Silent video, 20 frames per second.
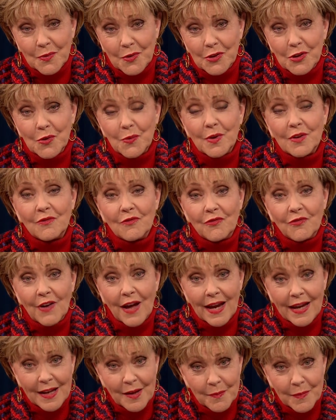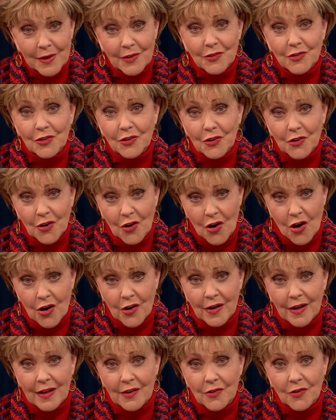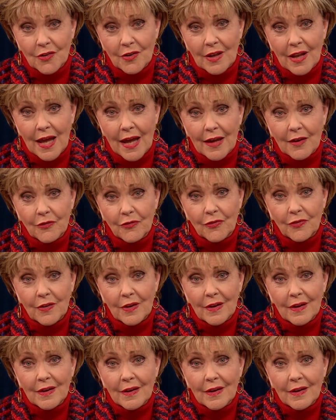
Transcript: Will you invite him into your heart and your life?